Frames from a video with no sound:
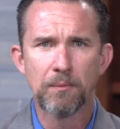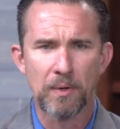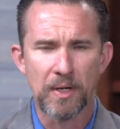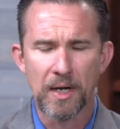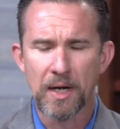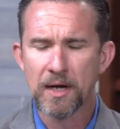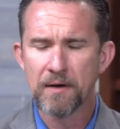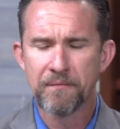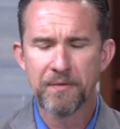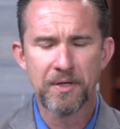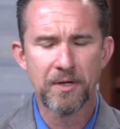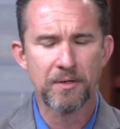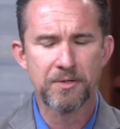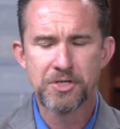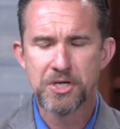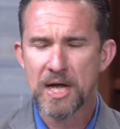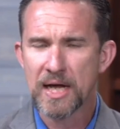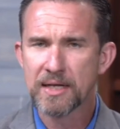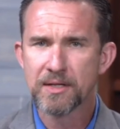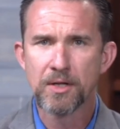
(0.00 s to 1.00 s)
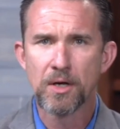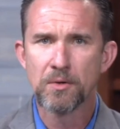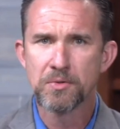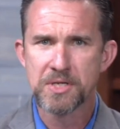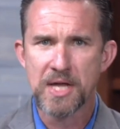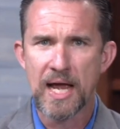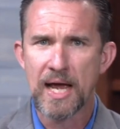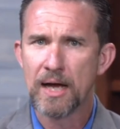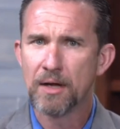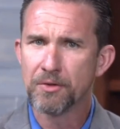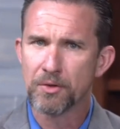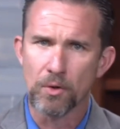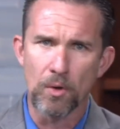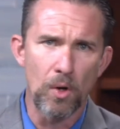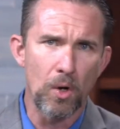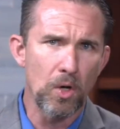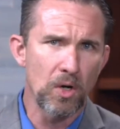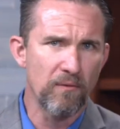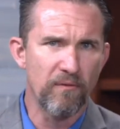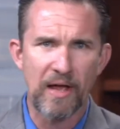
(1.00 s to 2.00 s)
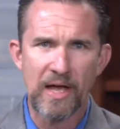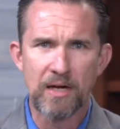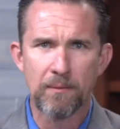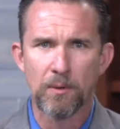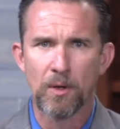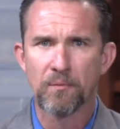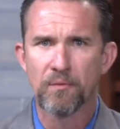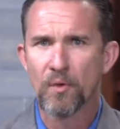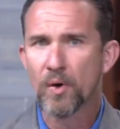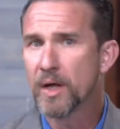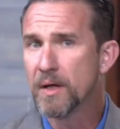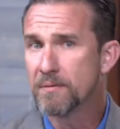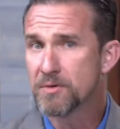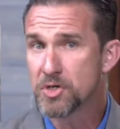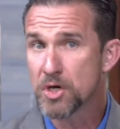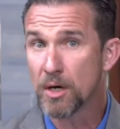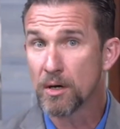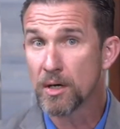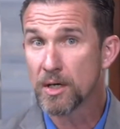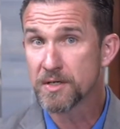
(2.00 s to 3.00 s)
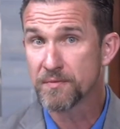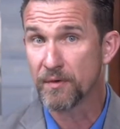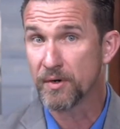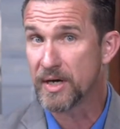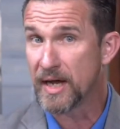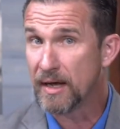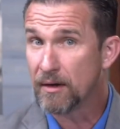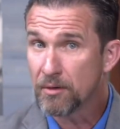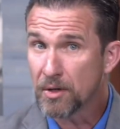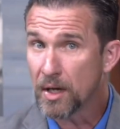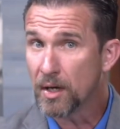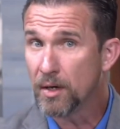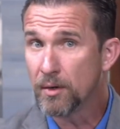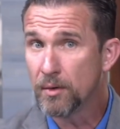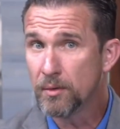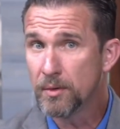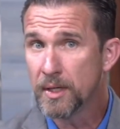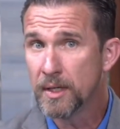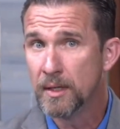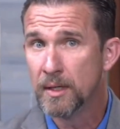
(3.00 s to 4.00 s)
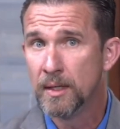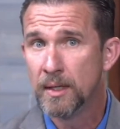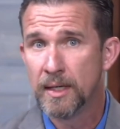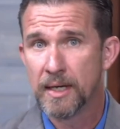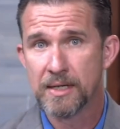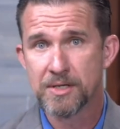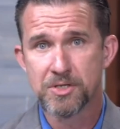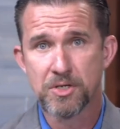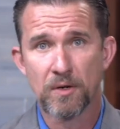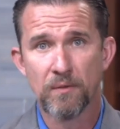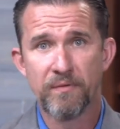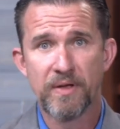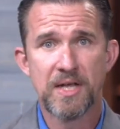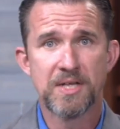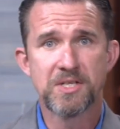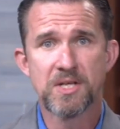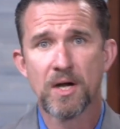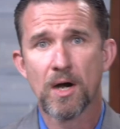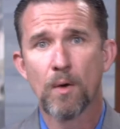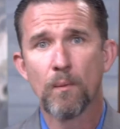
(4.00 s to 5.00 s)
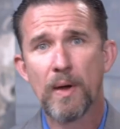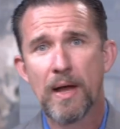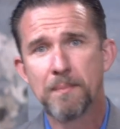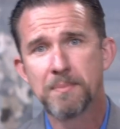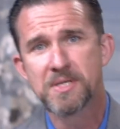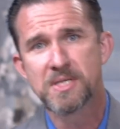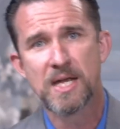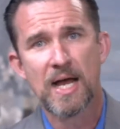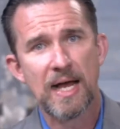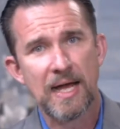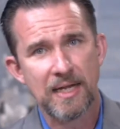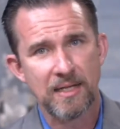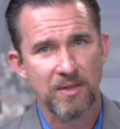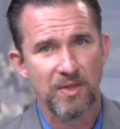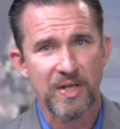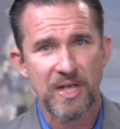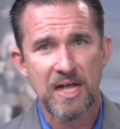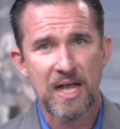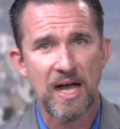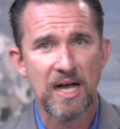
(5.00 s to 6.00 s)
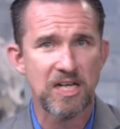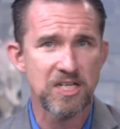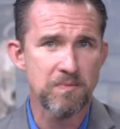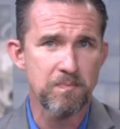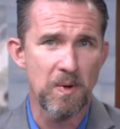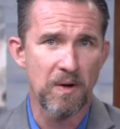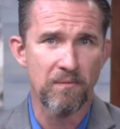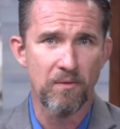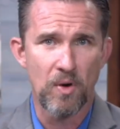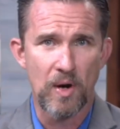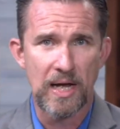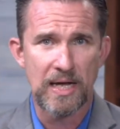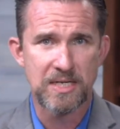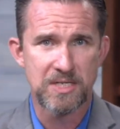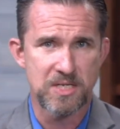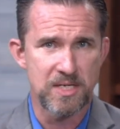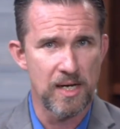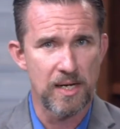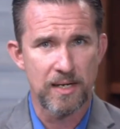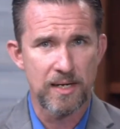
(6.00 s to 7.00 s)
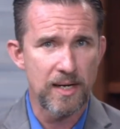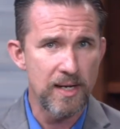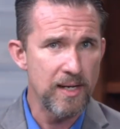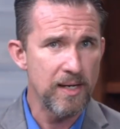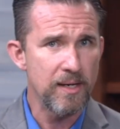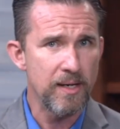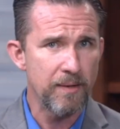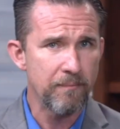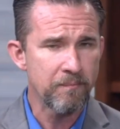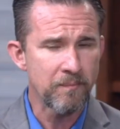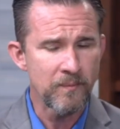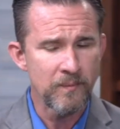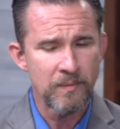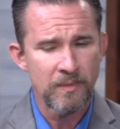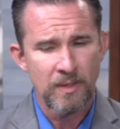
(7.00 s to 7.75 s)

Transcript: We'd love for you to check those out. They're all available free of charge for download. And so visit our website, thegospelofchrist.com.